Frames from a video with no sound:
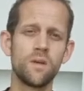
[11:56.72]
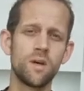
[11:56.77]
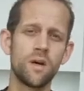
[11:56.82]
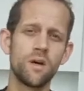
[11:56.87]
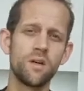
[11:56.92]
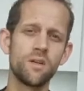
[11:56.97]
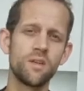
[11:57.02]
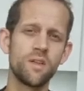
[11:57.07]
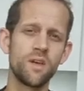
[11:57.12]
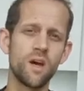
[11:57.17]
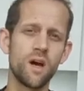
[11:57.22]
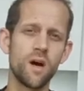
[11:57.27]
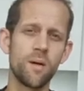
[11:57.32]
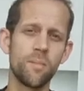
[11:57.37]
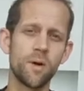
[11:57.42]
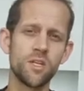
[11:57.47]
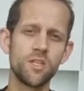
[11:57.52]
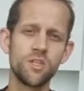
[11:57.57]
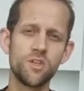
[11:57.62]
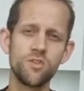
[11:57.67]
Under the
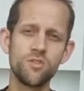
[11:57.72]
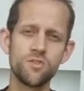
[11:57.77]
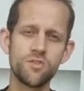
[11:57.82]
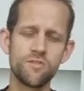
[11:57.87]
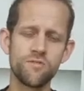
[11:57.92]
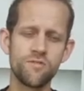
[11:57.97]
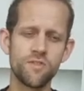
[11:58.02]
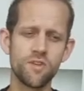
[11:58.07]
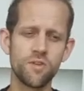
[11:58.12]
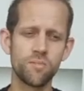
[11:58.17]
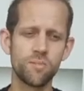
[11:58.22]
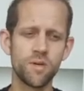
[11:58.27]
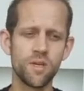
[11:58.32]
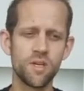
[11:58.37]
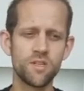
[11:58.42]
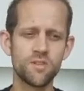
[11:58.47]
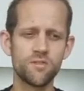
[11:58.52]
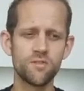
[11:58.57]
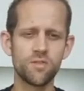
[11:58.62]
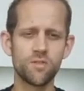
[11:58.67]
arm, I choose to feel
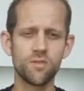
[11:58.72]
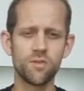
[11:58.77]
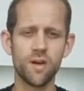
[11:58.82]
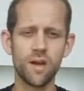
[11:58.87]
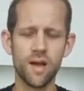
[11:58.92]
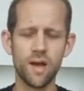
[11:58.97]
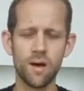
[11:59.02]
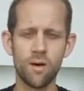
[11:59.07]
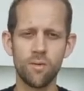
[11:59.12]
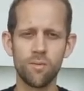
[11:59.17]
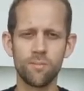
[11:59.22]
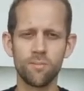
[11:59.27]
peaceful now.